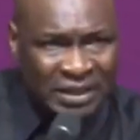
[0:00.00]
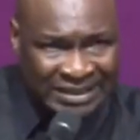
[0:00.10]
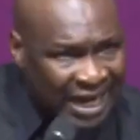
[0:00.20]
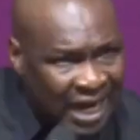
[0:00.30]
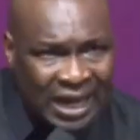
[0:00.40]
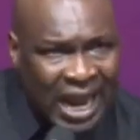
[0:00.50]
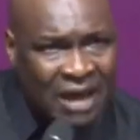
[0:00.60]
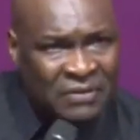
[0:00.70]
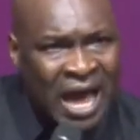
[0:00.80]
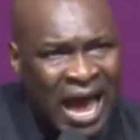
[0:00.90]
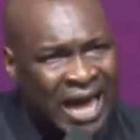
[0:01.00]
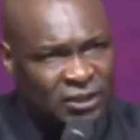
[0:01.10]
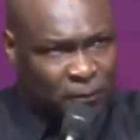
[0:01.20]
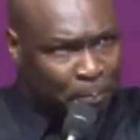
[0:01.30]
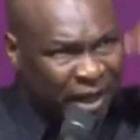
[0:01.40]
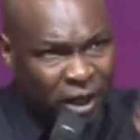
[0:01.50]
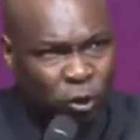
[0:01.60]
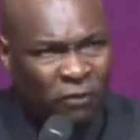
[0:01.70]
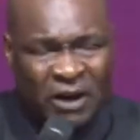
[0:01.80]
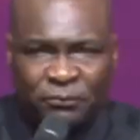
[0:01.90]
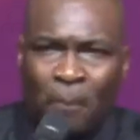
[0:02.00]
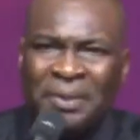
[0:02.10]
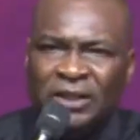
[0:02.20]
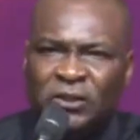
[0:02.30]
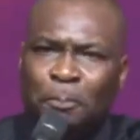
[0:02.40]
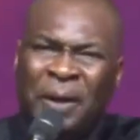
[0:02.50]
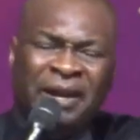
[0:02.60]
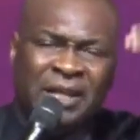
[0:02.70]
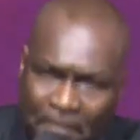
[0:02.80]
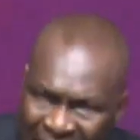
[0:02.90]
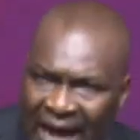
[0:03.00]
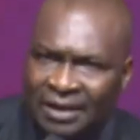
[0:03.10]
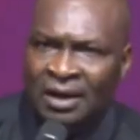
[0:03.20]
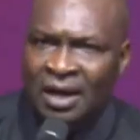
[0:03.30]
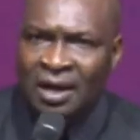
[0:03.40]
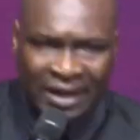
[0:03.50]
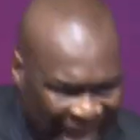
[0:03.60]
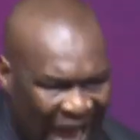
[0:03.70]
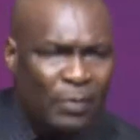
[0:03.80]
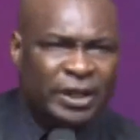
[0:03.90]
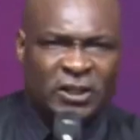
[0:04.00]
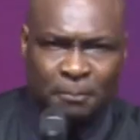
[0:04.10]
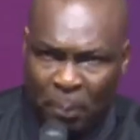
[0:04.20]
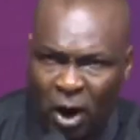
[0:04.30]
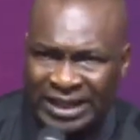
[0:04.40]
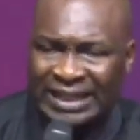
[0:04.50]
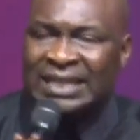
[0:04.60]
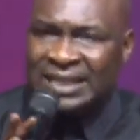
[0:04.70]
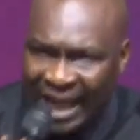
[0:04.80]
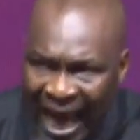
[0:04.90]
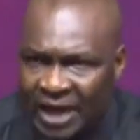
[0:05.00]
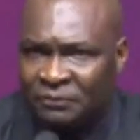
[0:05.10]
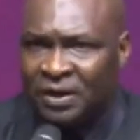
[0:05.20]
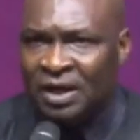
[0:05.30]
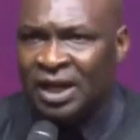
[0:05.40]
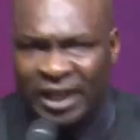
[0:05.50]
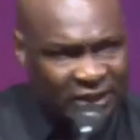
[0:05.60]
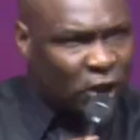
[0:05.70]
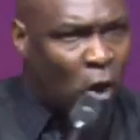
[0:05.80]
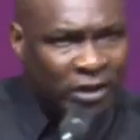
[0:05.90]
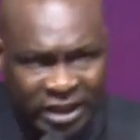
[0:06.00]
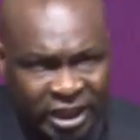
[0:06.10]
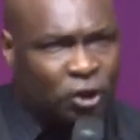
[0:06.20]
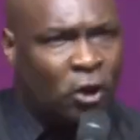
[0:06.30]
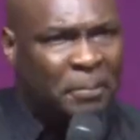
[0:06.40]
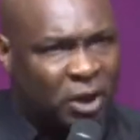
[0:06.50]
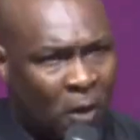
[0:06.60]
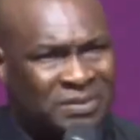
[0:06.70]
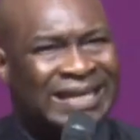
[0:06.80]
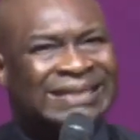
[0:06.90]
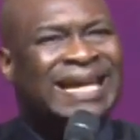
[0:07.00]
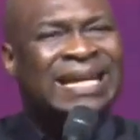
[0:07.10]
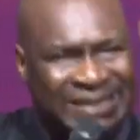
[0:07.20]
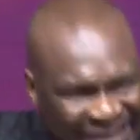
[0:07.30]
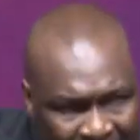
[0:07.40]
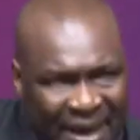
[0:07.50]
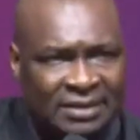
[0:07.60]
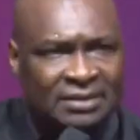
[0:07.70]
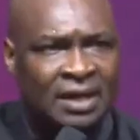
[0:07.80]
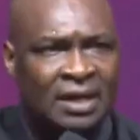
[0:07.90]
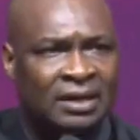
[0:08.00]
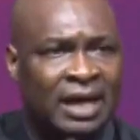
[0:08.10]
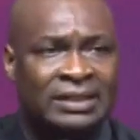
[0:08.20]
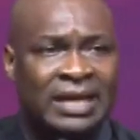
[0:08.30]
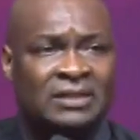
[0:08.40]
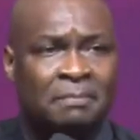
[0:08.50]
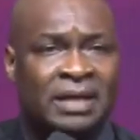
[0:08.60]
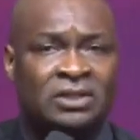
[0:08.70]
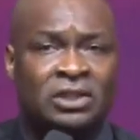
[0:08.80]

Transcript: of eternal life has spilled over from his spirit man. Now his body, his life, his condition becomes a testament that he has met